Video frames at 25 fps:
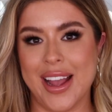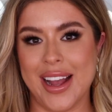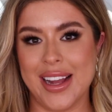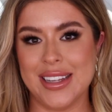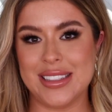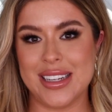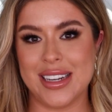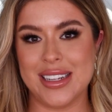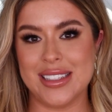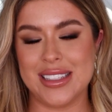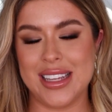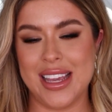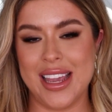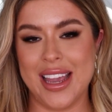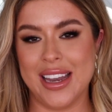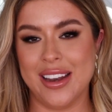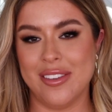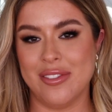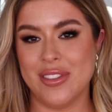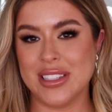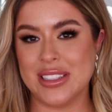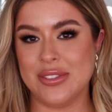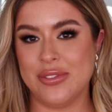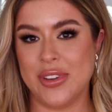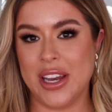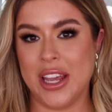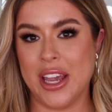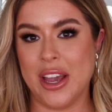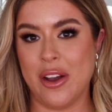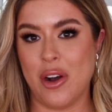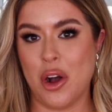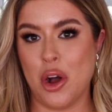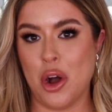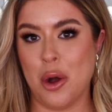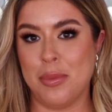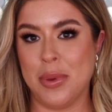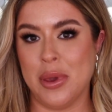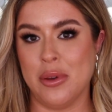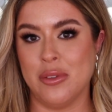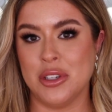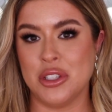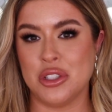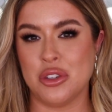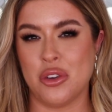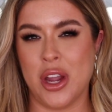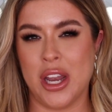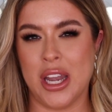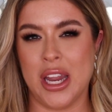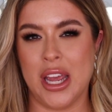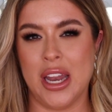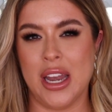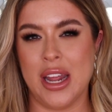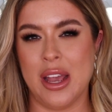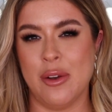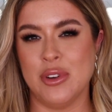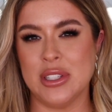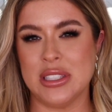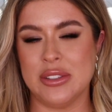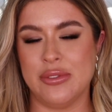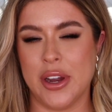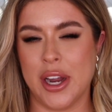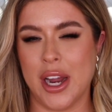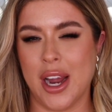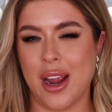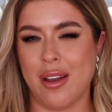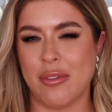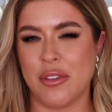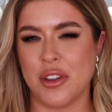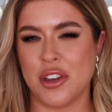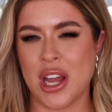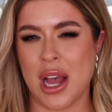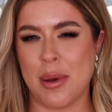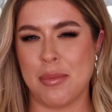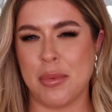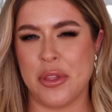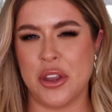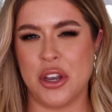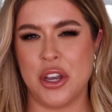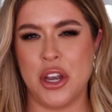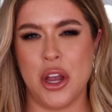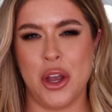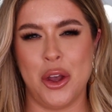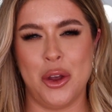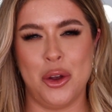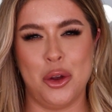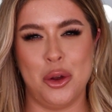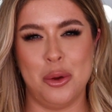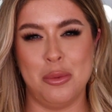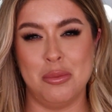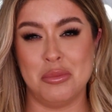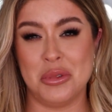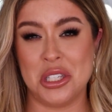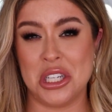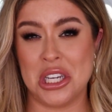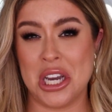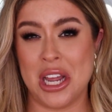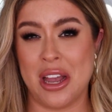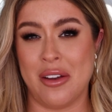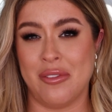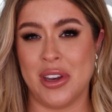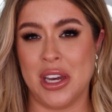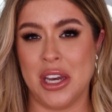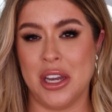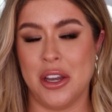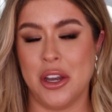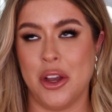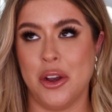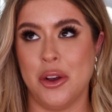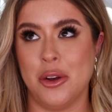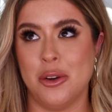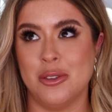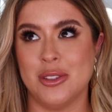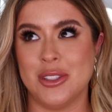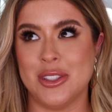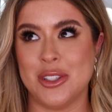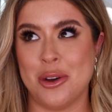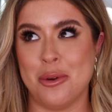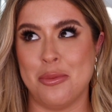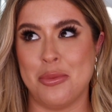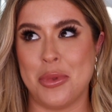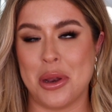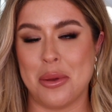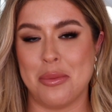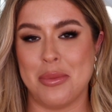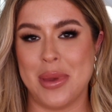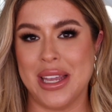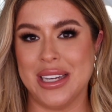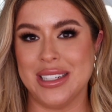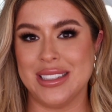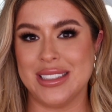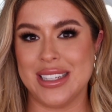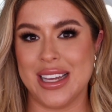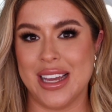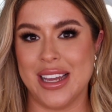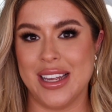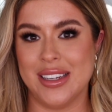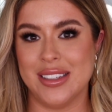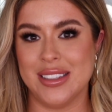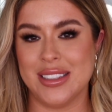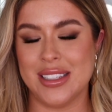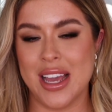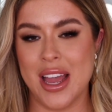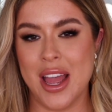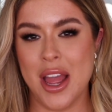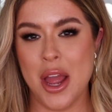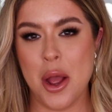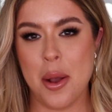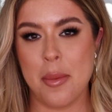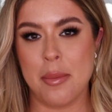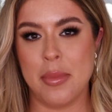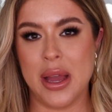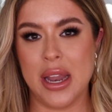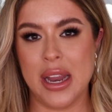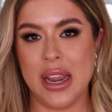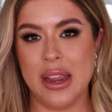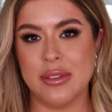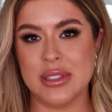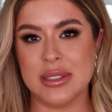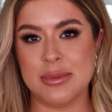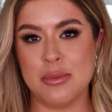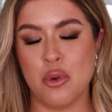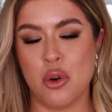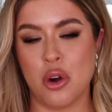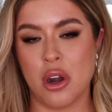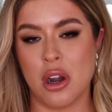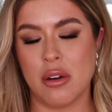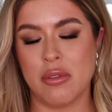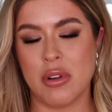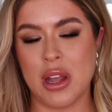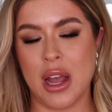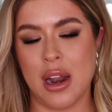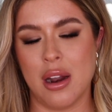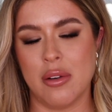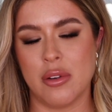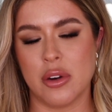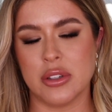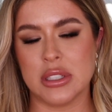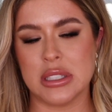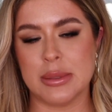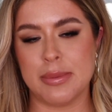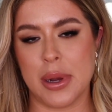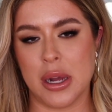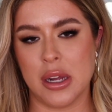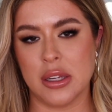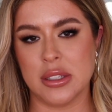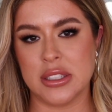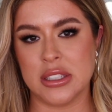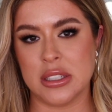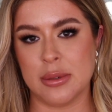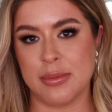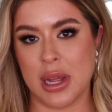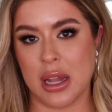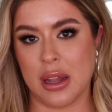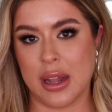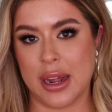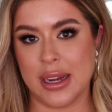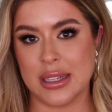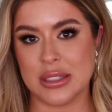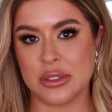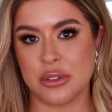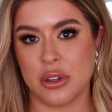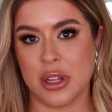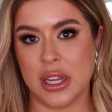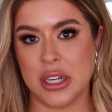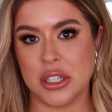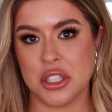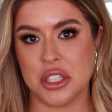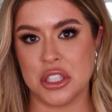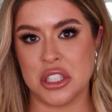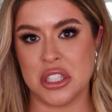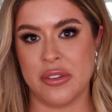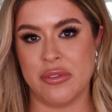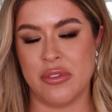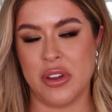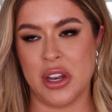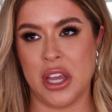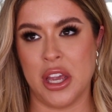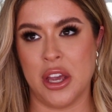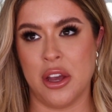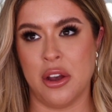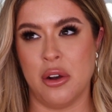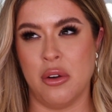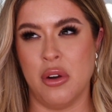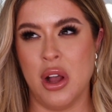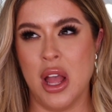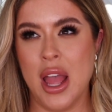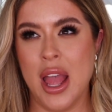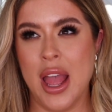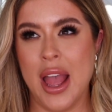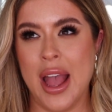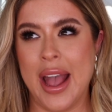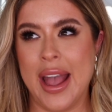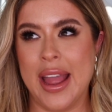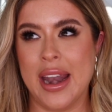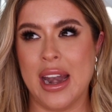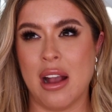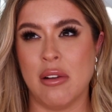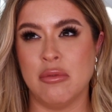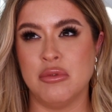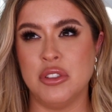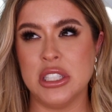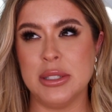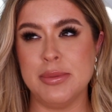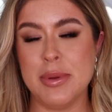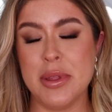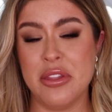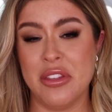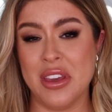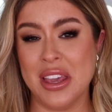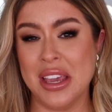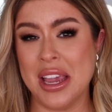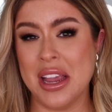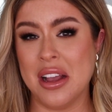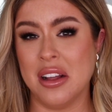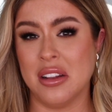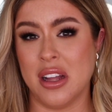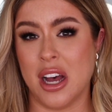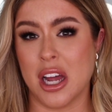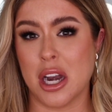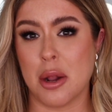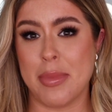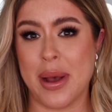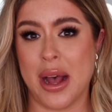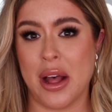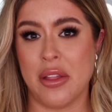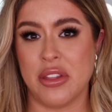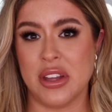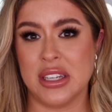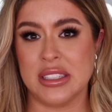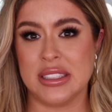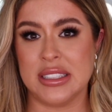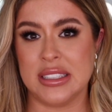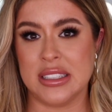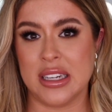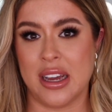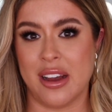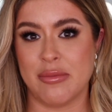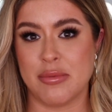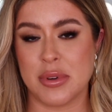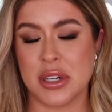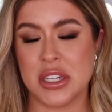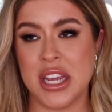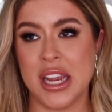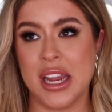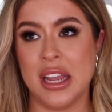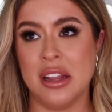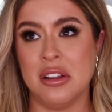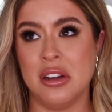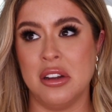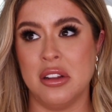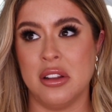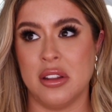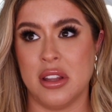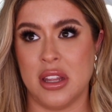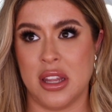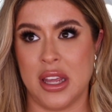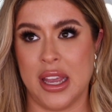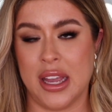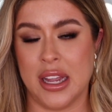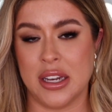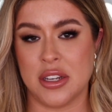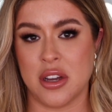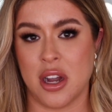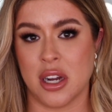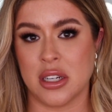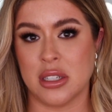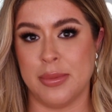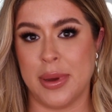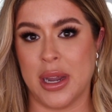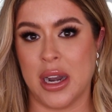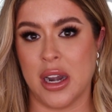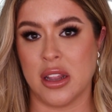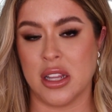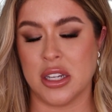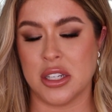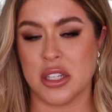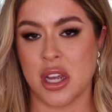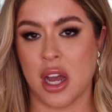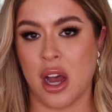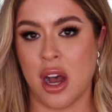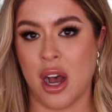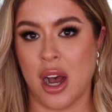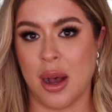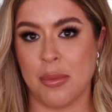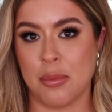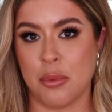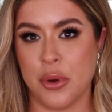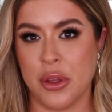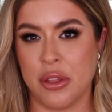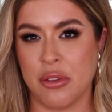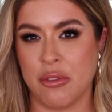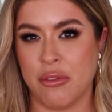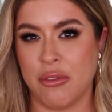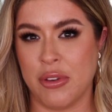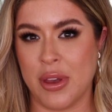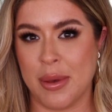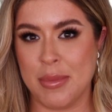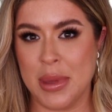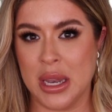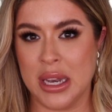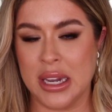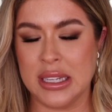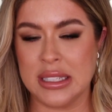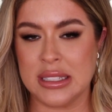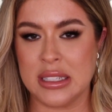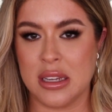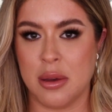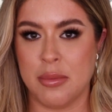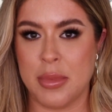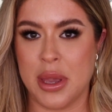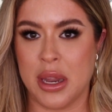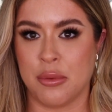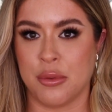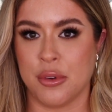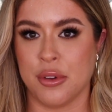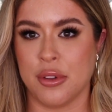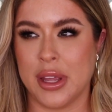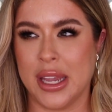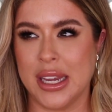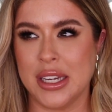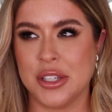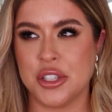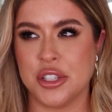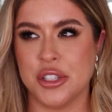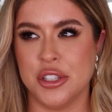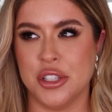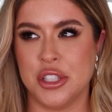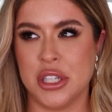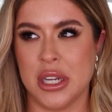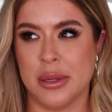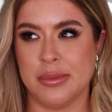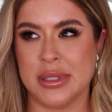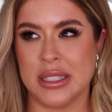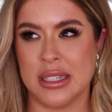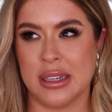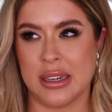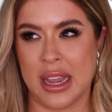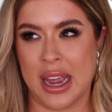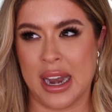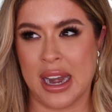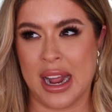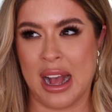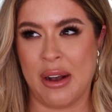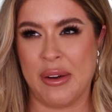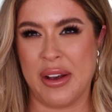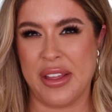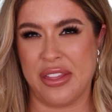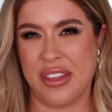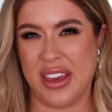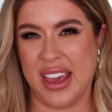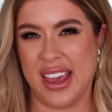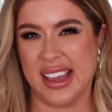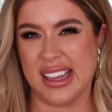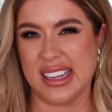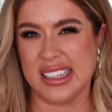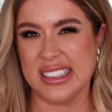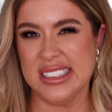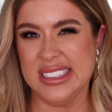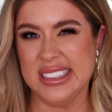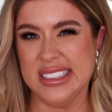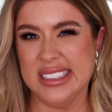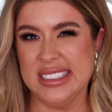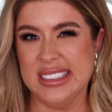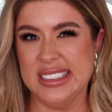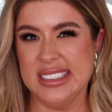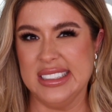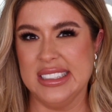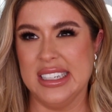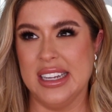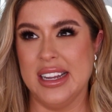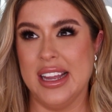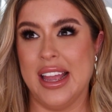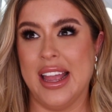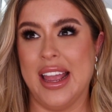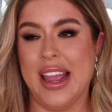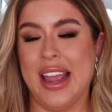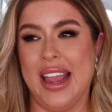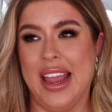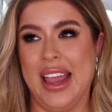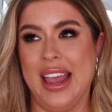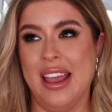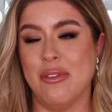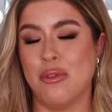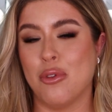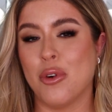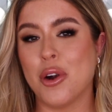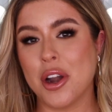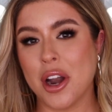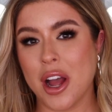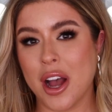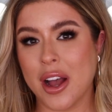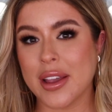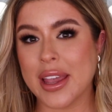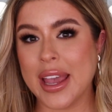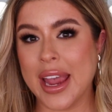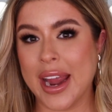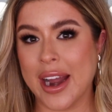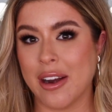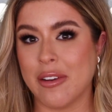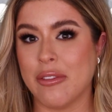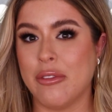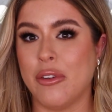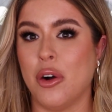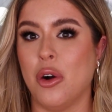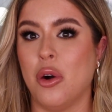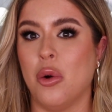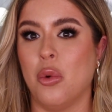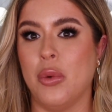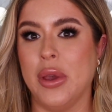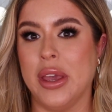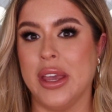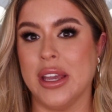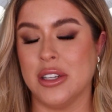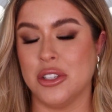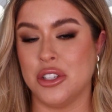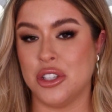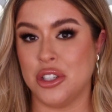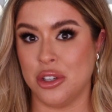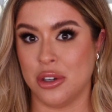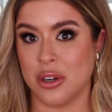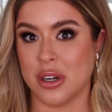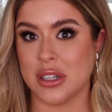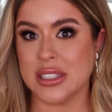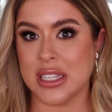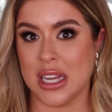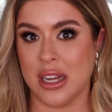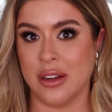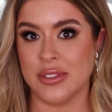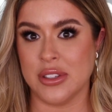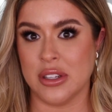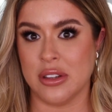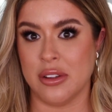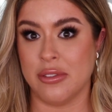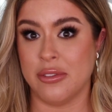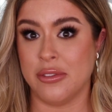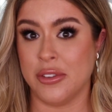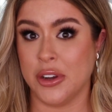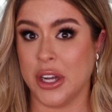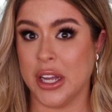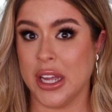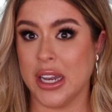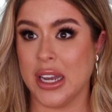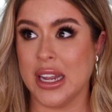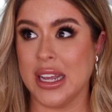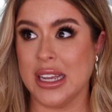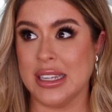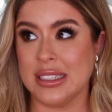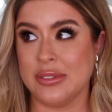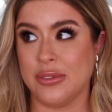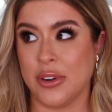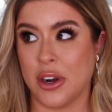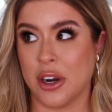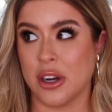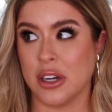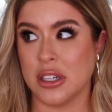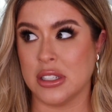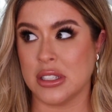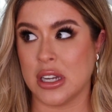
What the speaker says: guys, that is the end of this video. I hope you enjoyed it. It was very off the top of the dome. Didn't have any notes. Hope that it made sense. But it was more kind of a response to my last relationship video. And I've just been thinking a lot about this stuff, particularly the thing I talked about at the top with feminism and relationships, and kind of how I think if we're not careful, we can shoot ourselves in the foot as far